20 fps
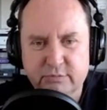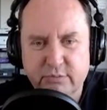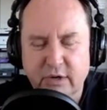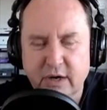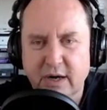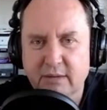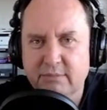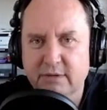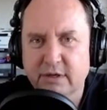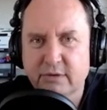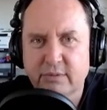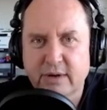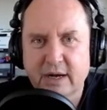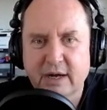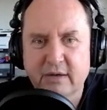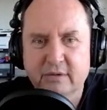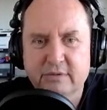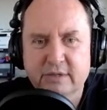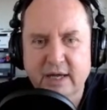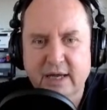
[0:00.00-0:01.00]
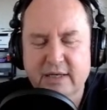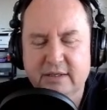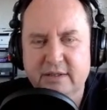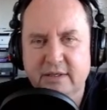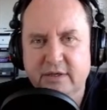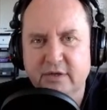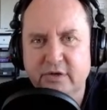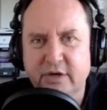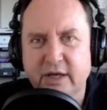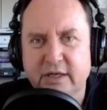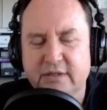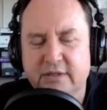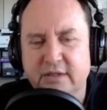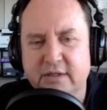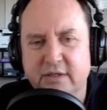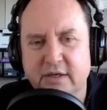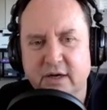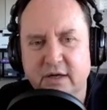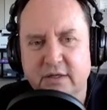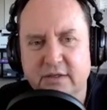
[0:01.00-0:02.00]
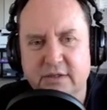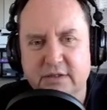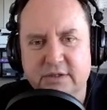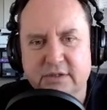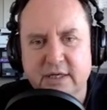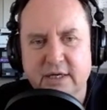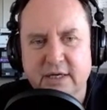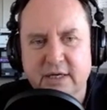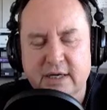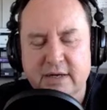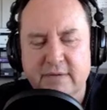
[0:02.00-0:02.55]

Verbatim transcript: probably around 18 or 19 dollars